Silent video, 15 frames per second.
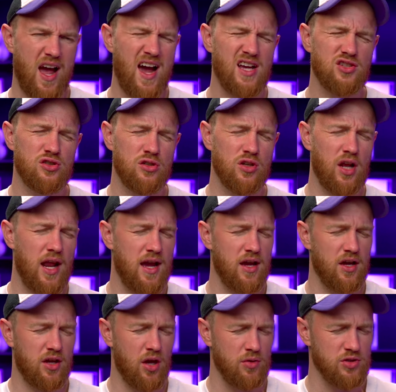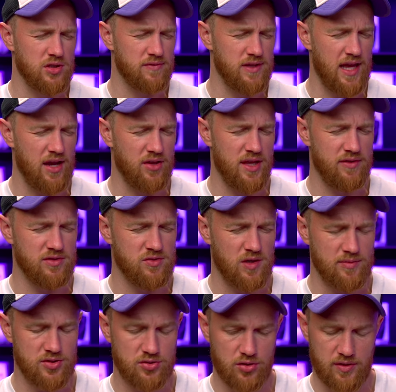Like I saw a coach the other day on their
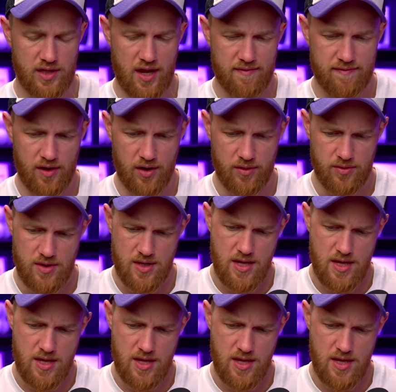Instagram story that I follow.